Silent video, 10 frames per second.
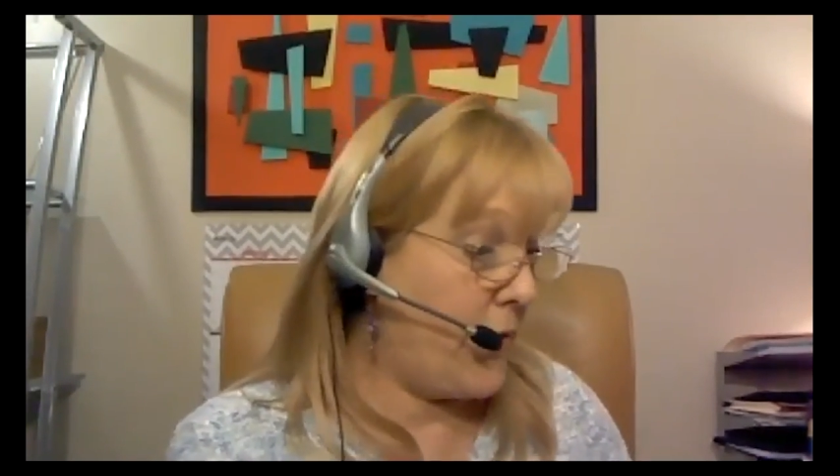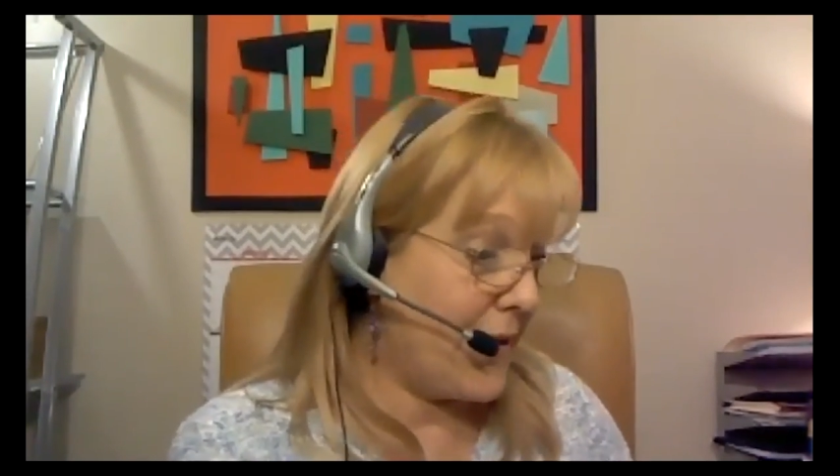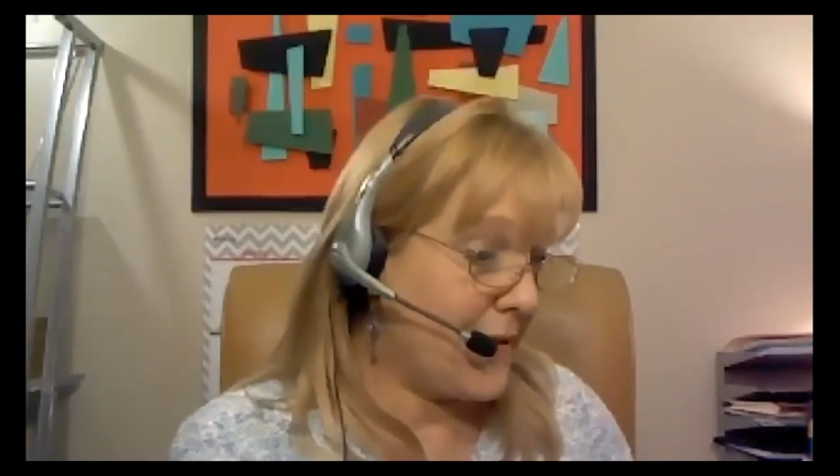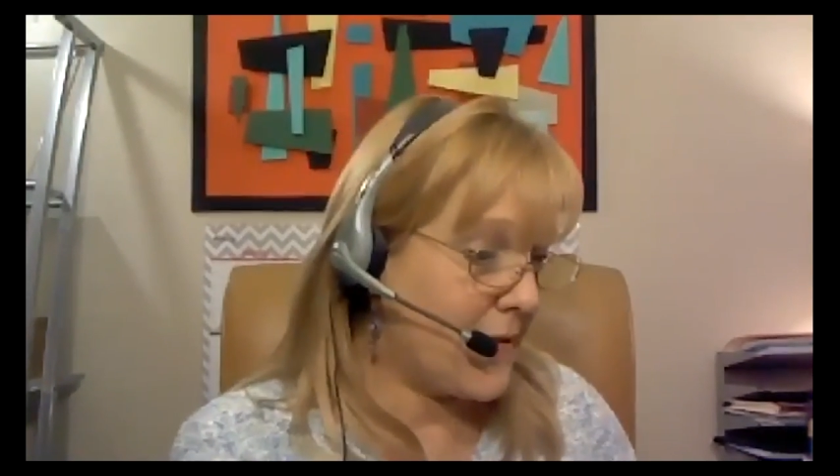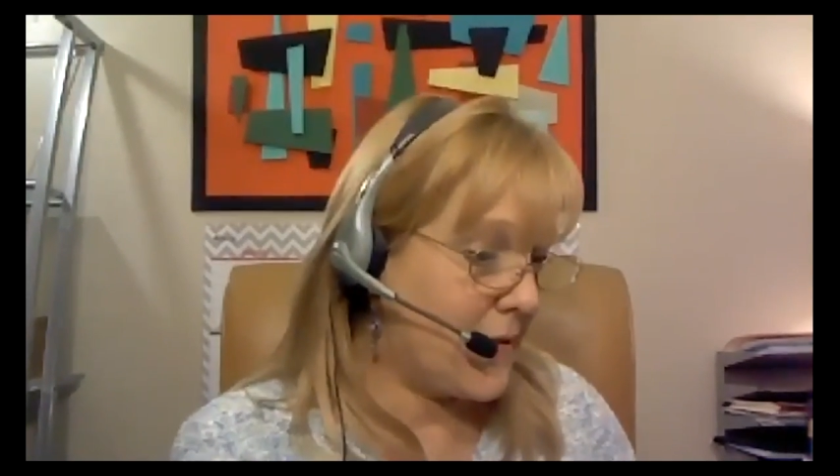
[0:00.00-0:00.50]
But
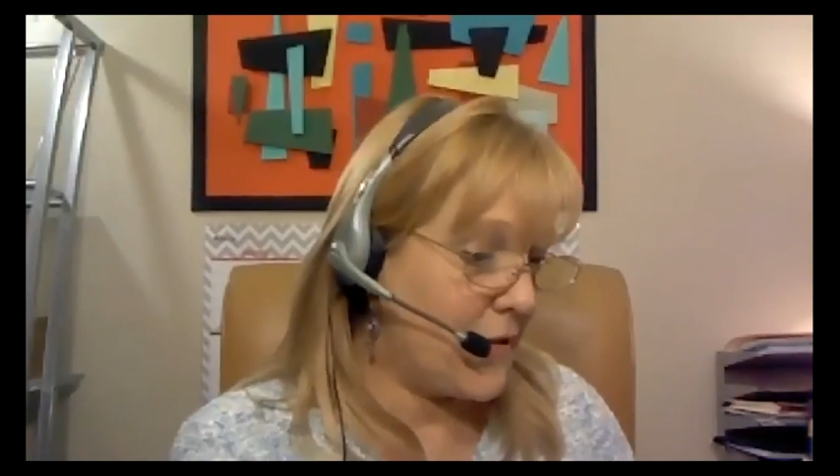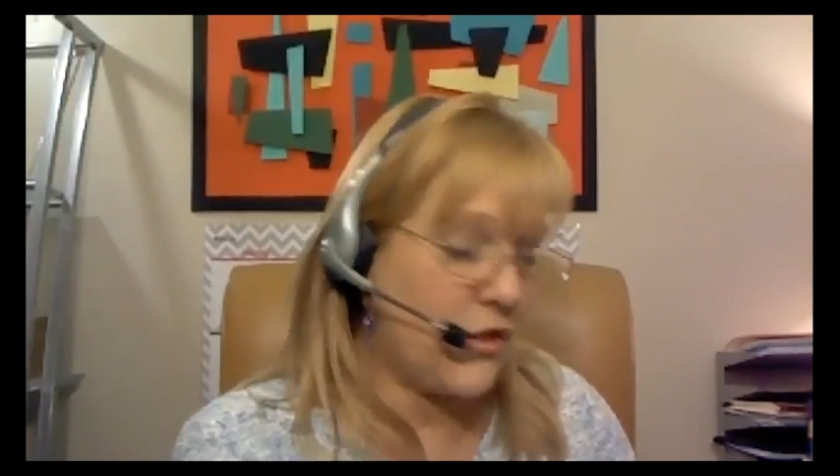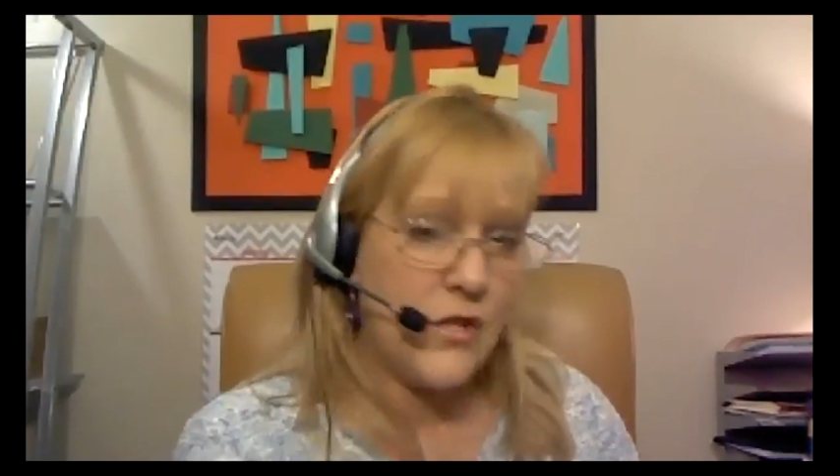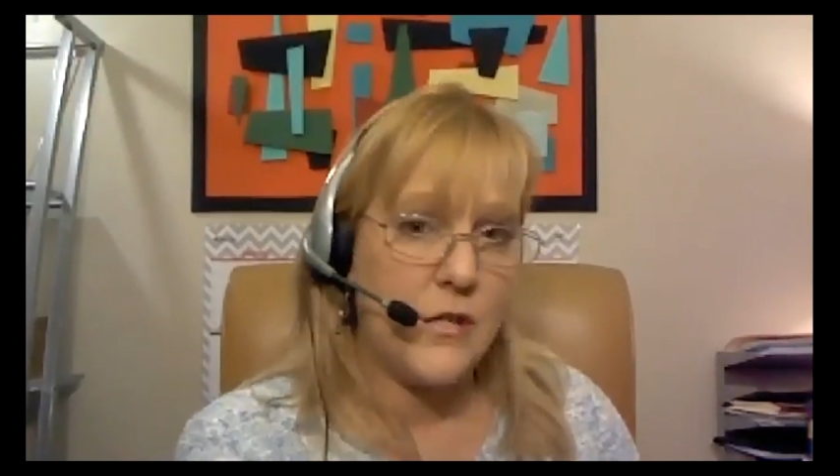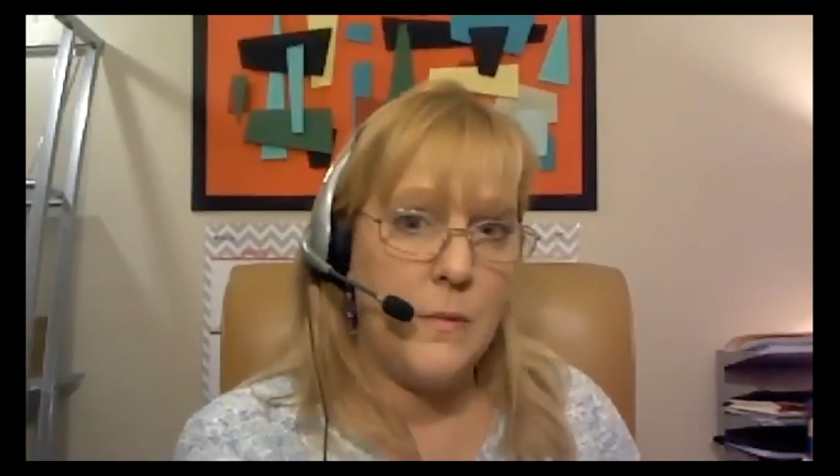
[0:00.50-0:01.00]
that's
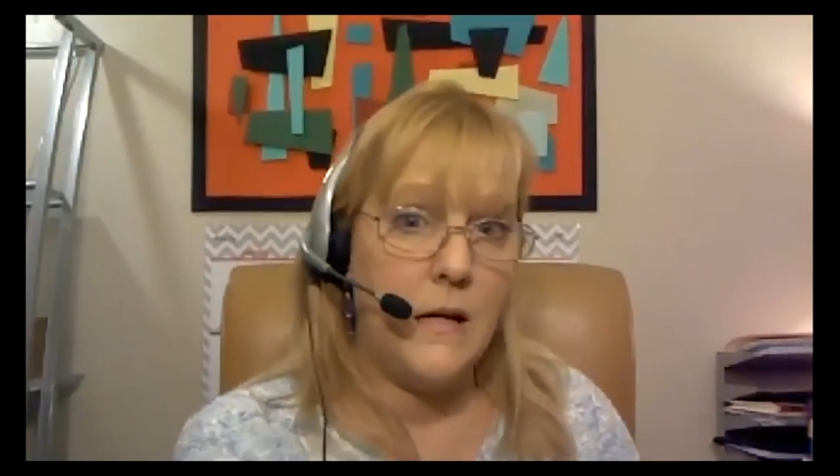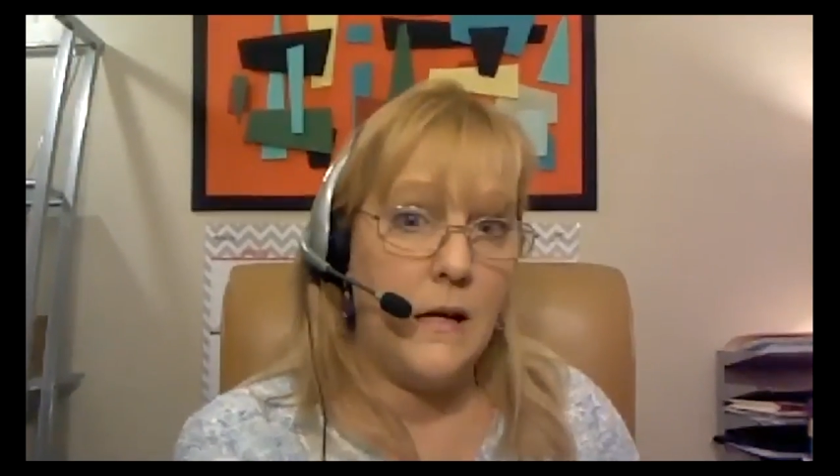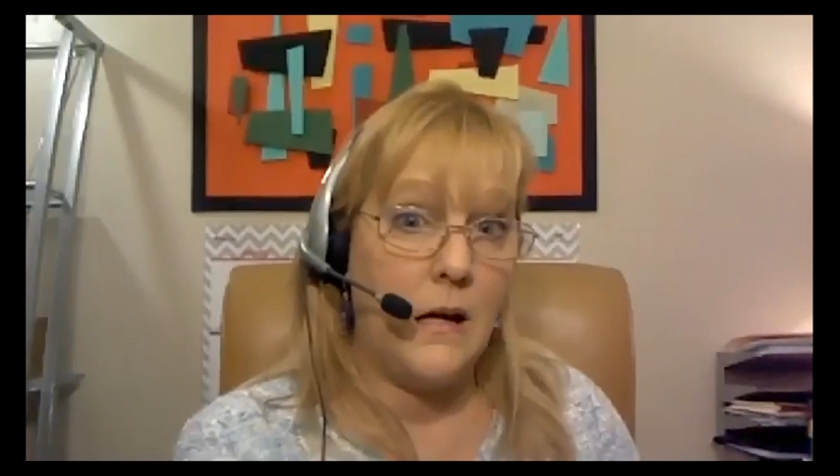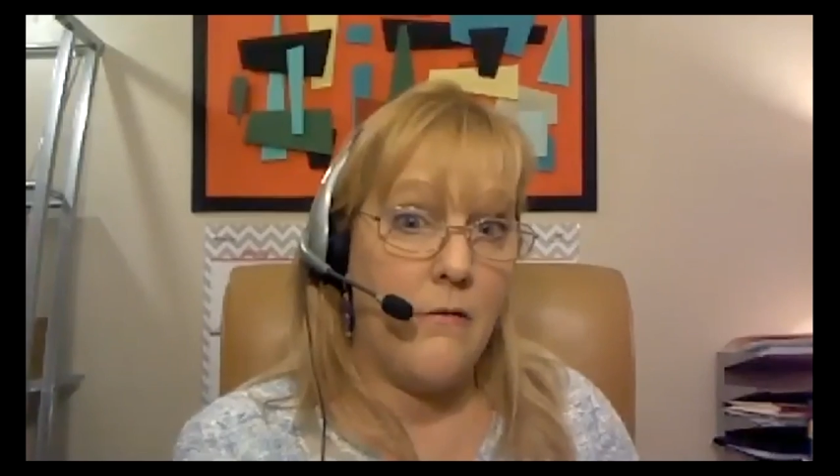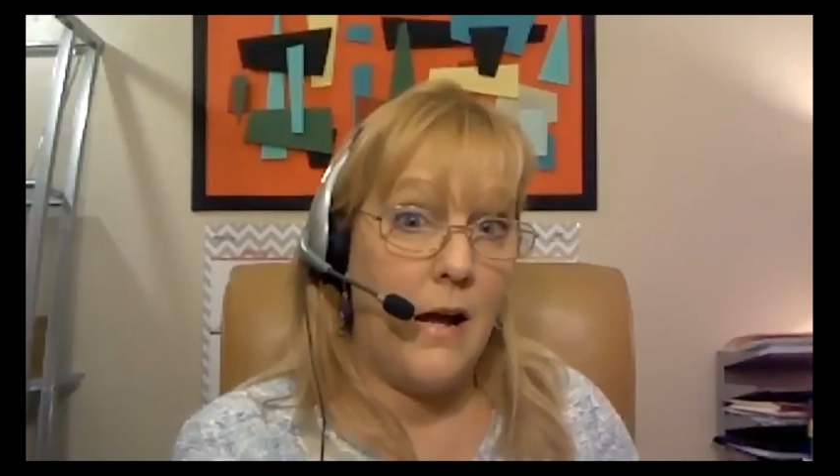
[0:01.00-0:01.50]
that's just the
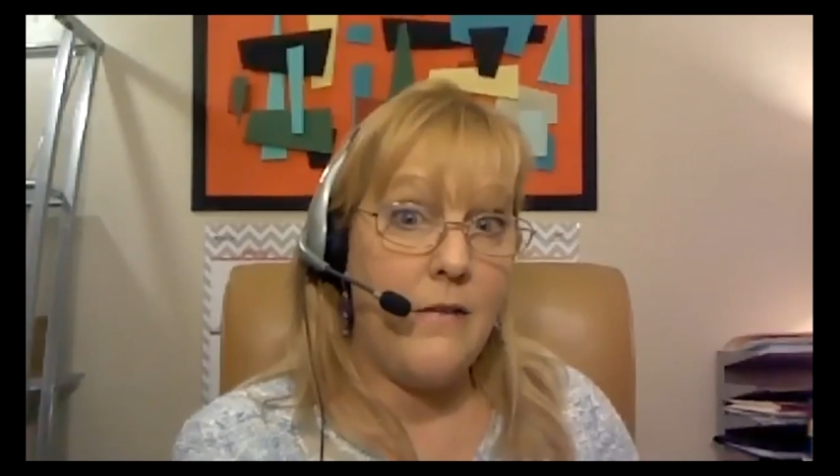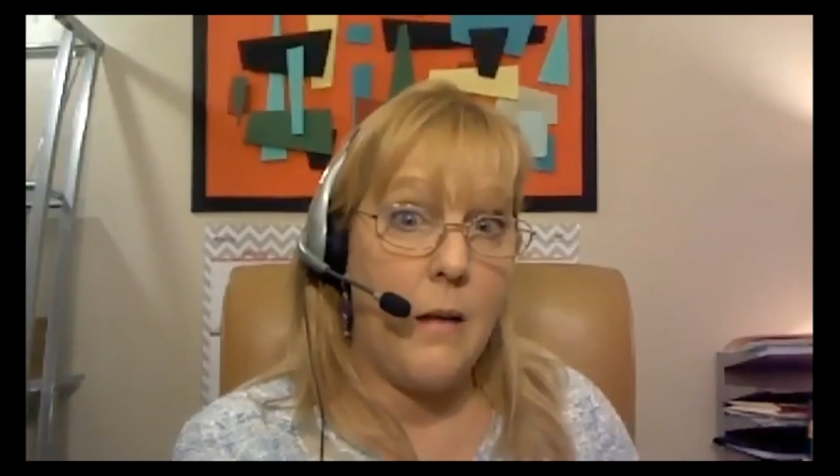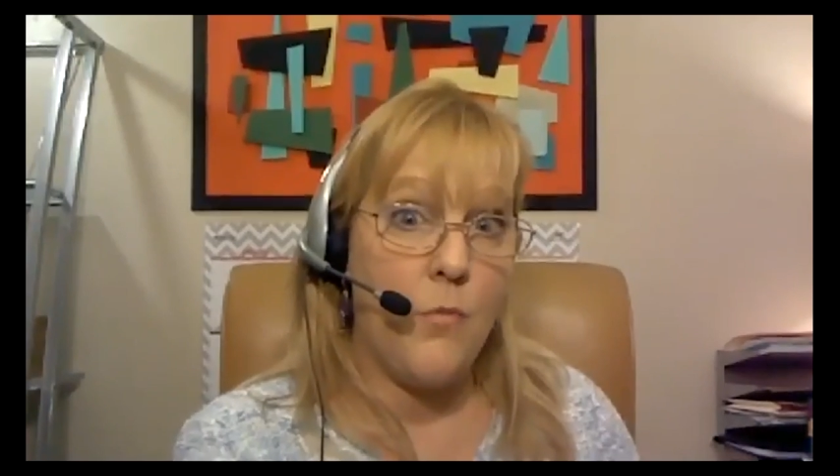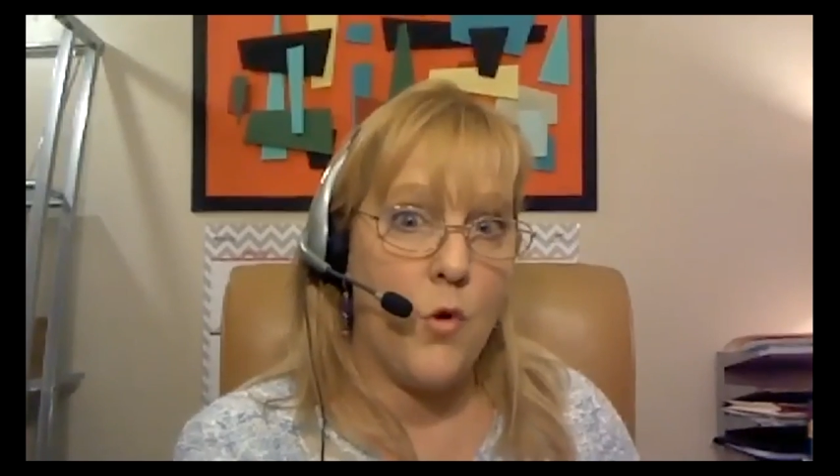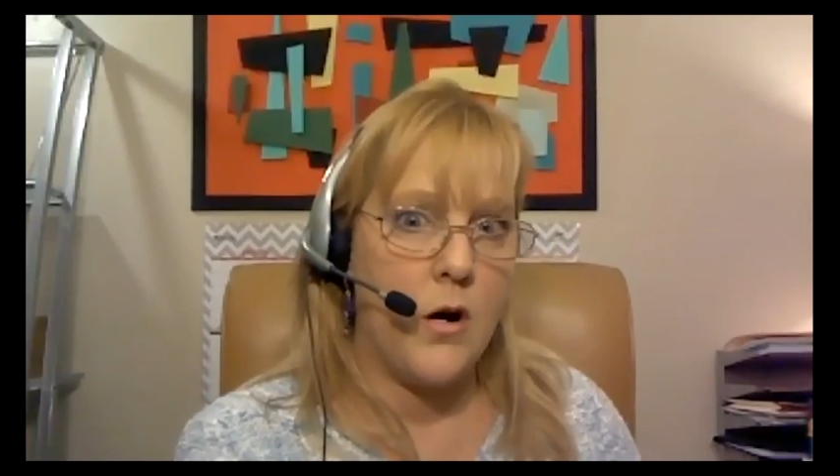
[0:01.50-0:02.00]
beginning of it. I've
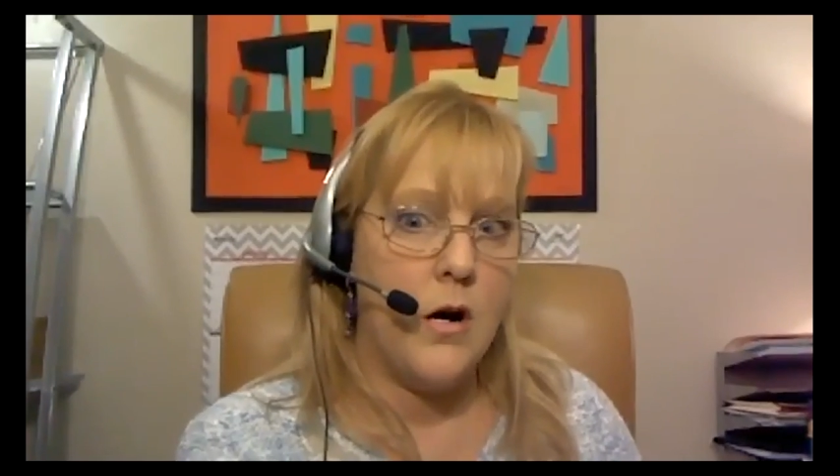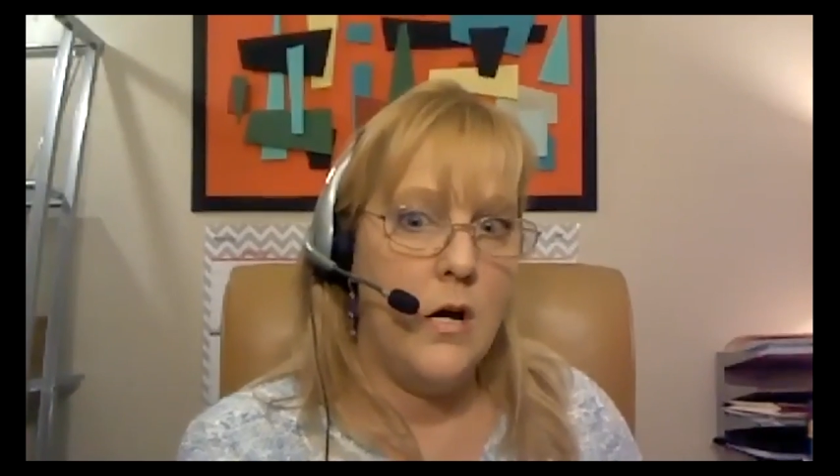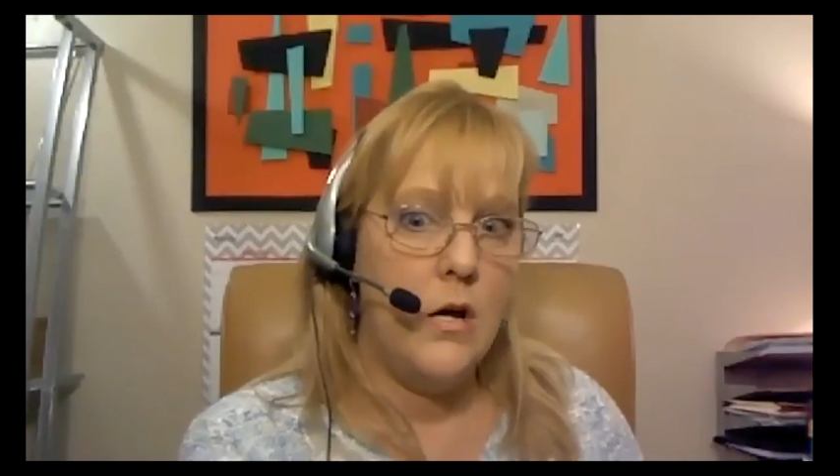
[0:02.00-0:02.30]
got more.